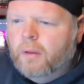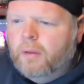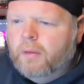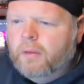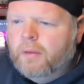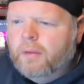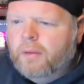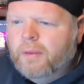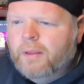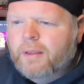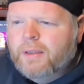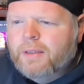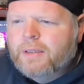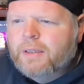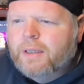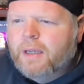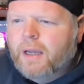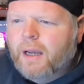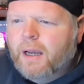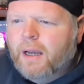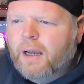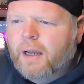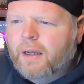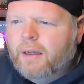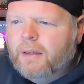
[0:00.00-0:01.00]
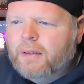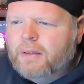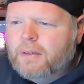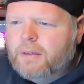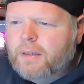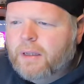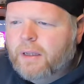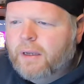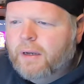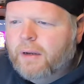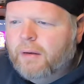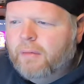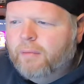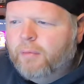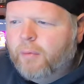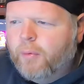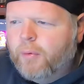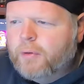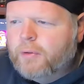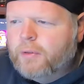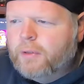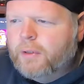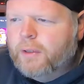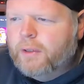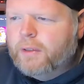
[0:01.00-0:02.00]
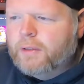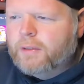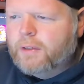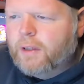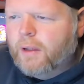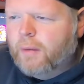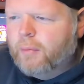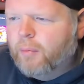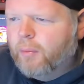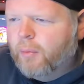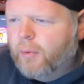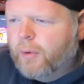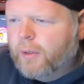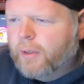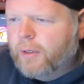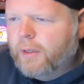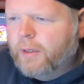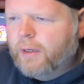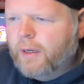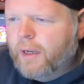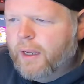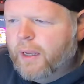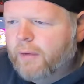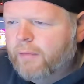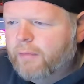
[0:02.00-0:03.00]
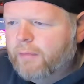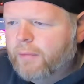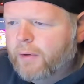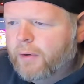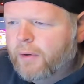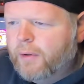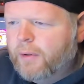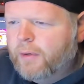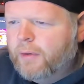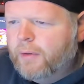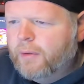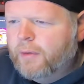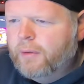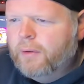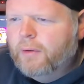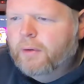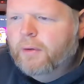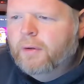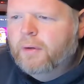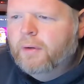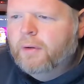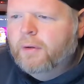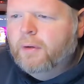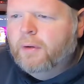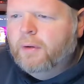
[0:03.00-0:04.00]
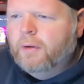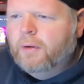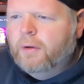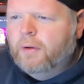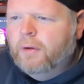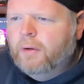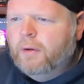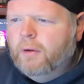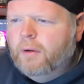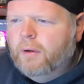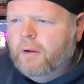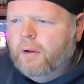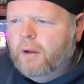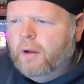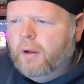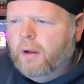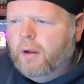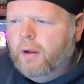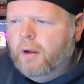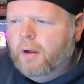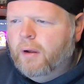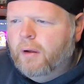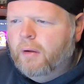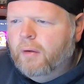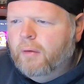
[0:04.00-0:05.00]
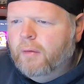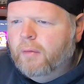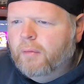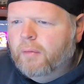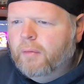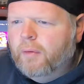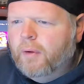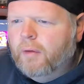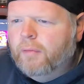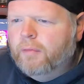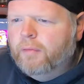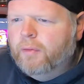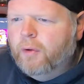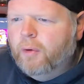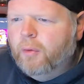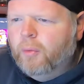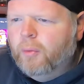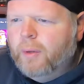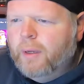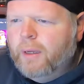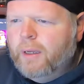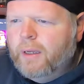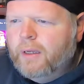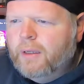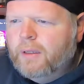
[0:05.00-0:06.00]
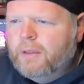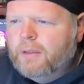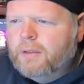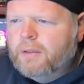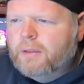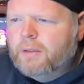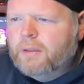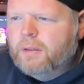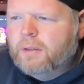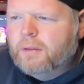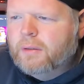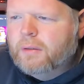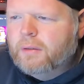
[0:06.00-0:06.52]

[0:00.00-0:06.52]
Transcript: This guy said unfortunately it stopped working after a few weeks.